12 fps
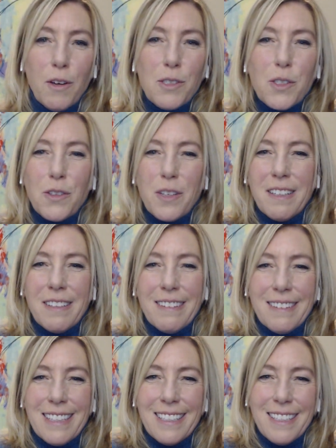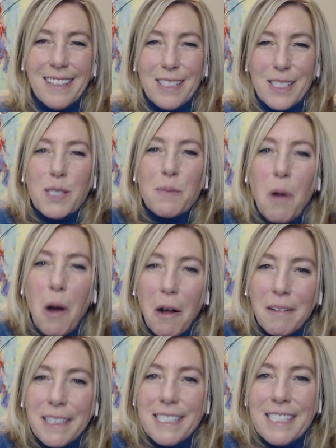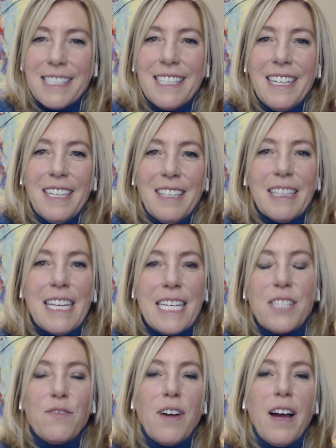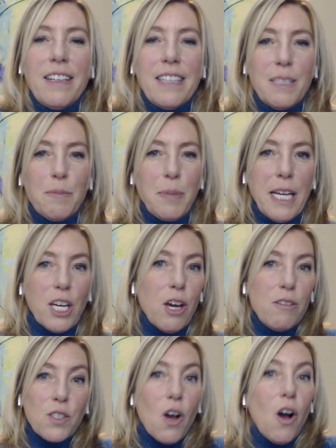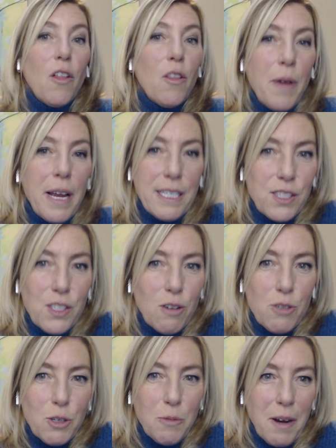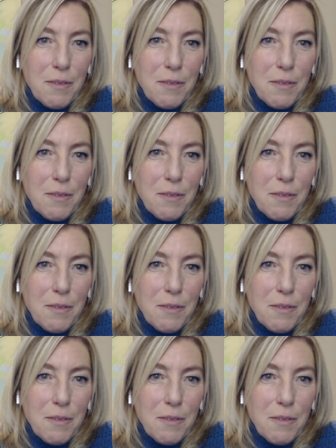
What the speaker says: Those are the smallest, least violent, but it goes all the way to social